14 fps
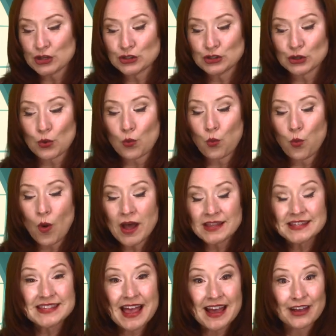took one
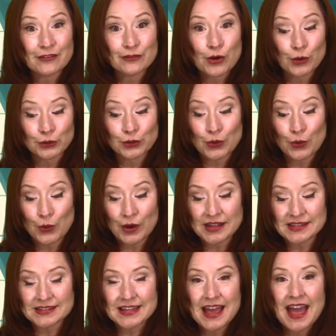sack of gold
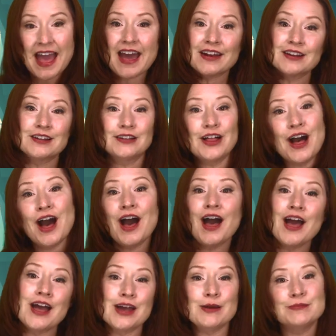coins, and
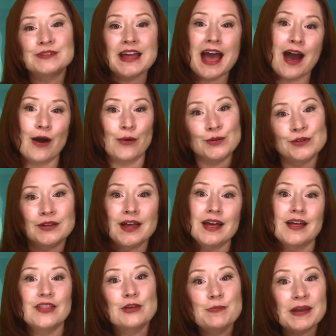climbed down
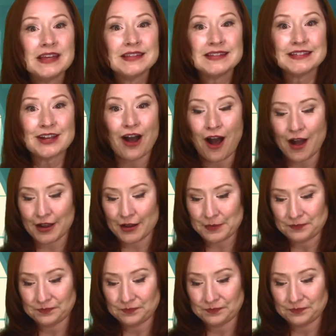the beanstalk.